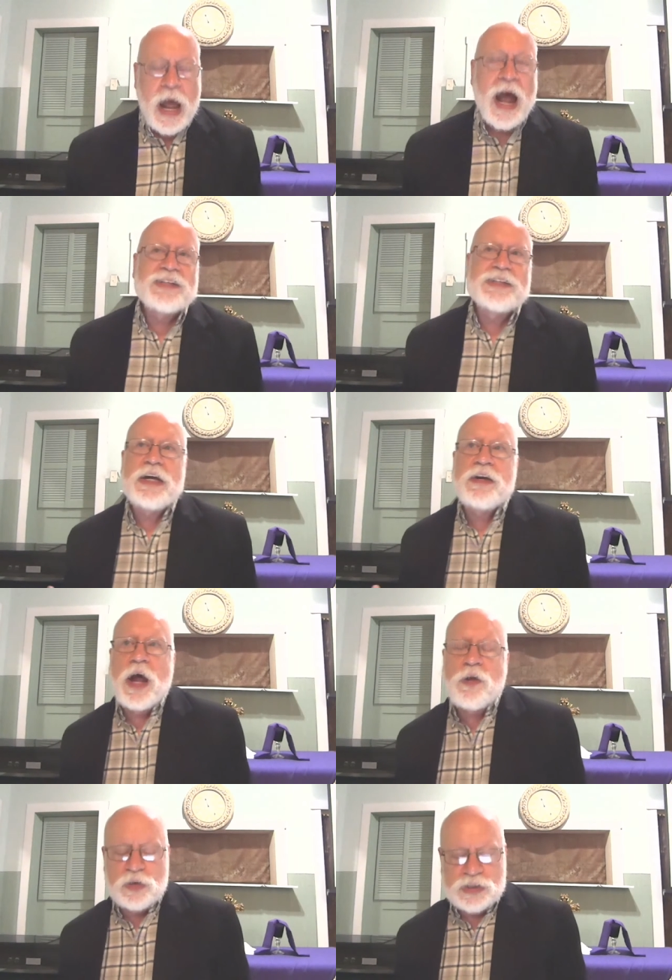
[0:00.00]
I see
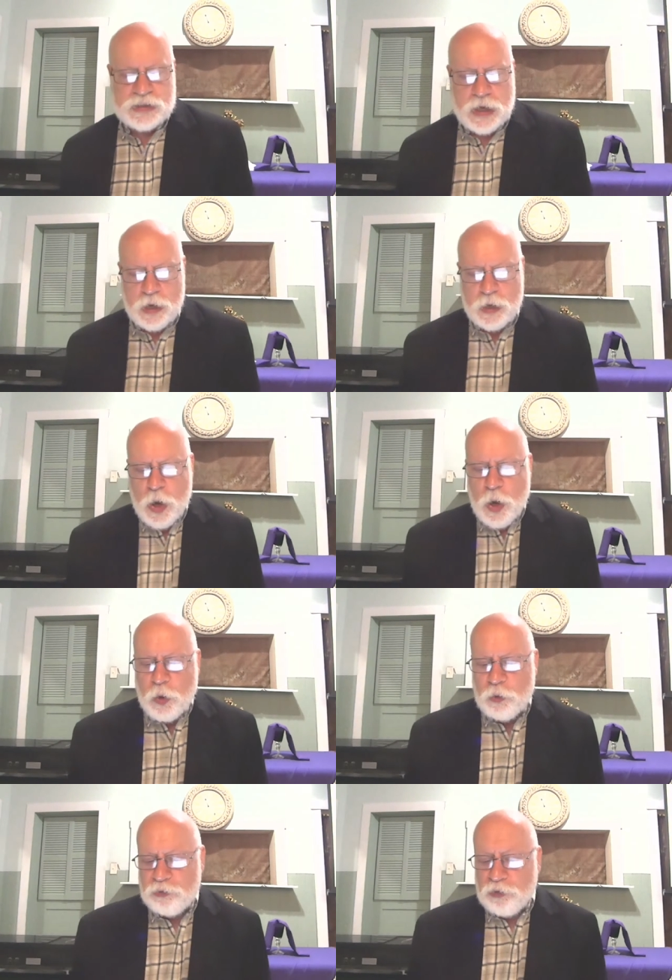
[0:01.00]
another son who,